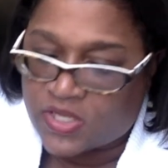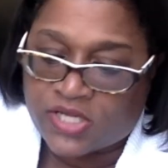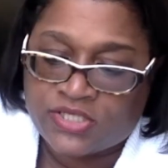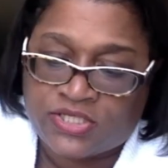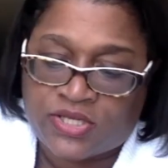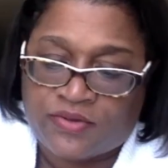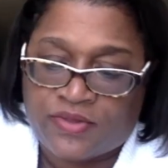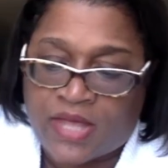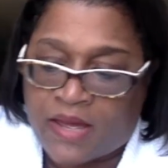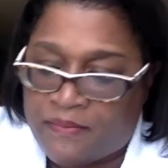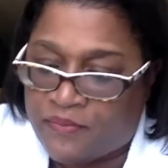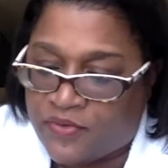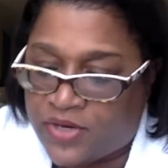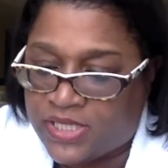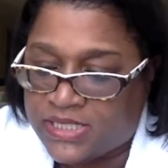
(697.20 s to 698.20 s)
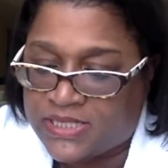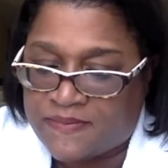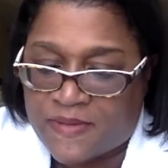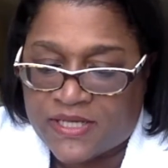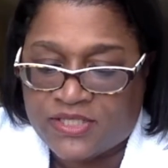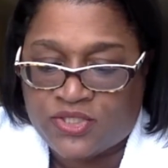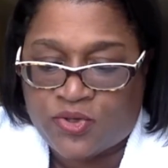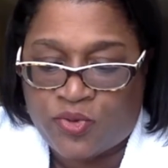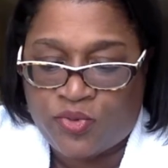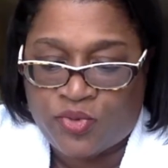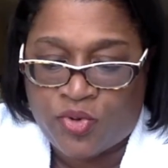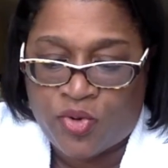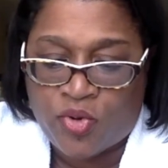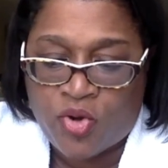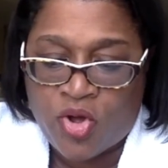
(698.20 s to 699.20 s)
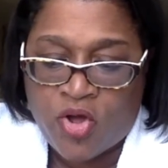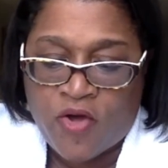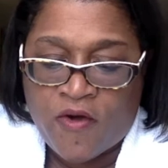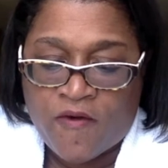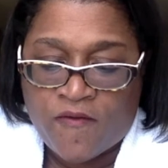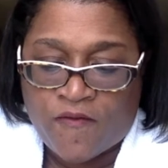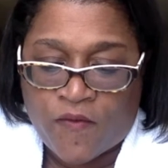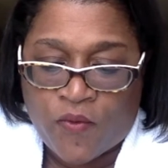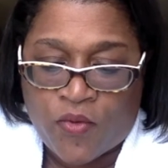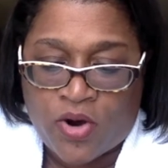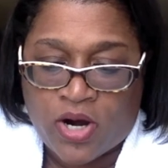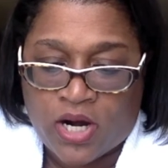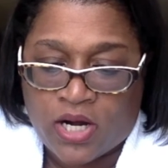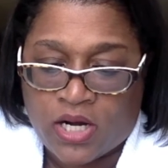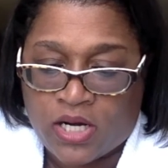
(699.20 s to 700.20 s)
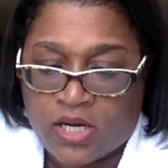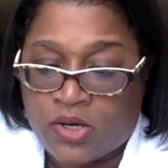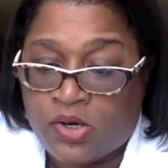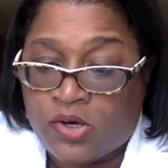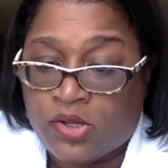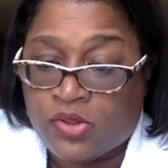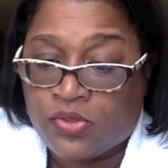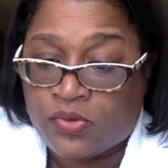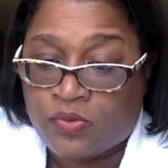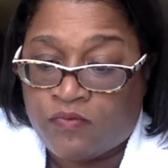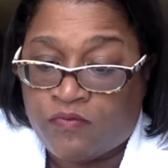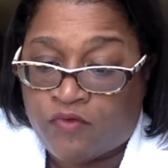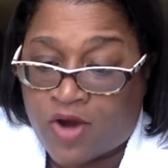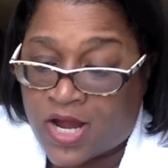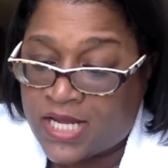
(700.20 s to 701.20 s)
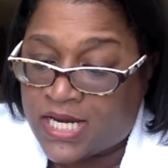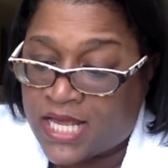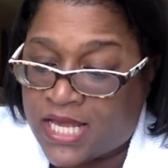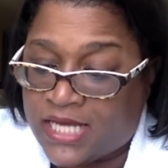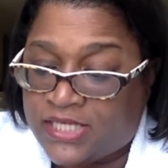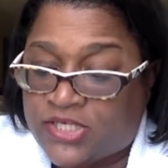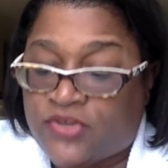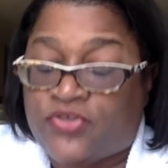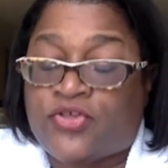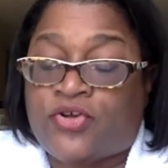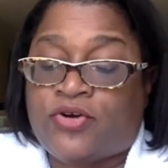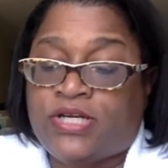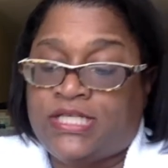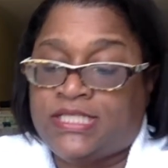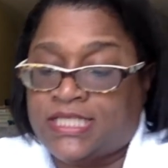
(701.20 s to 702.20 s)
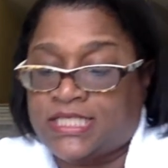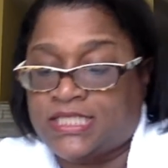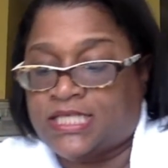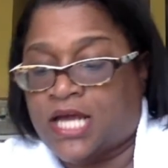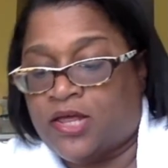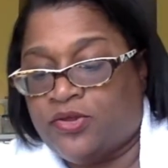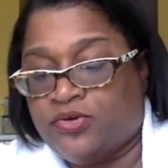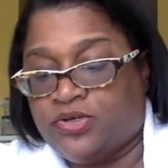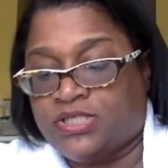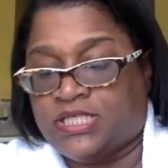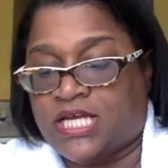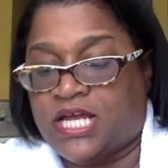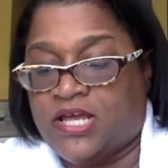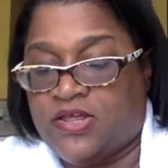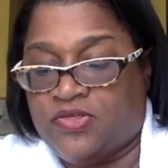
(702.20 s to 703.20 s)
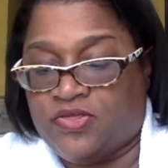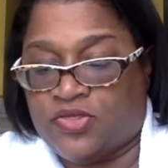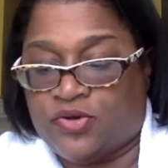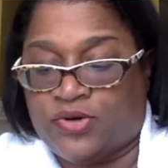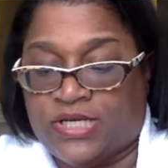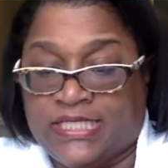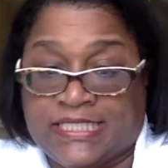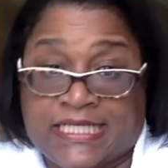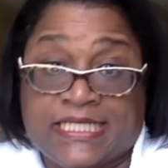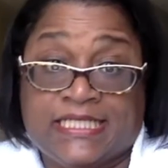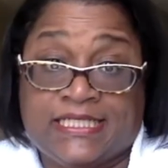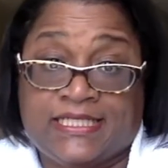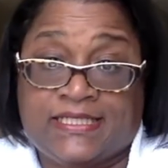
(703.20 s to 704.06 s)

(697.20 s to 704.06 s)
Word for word: So that brings my total for Friday to $36.30.